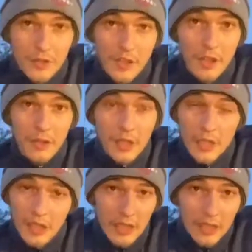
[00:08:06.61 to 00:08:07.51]
So
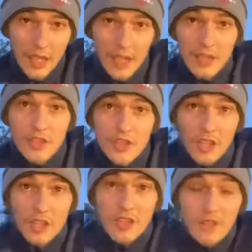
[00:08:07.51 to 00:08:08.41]
yeah, it's just
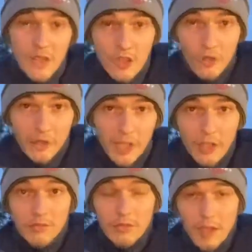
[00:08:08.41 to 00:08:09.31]
a really short video.
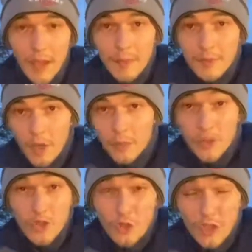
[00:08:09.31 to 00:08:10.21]
Hope you
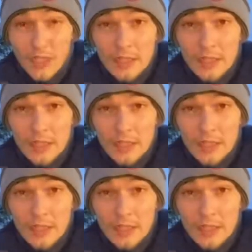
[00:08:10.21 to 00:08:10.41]
enjoyed it.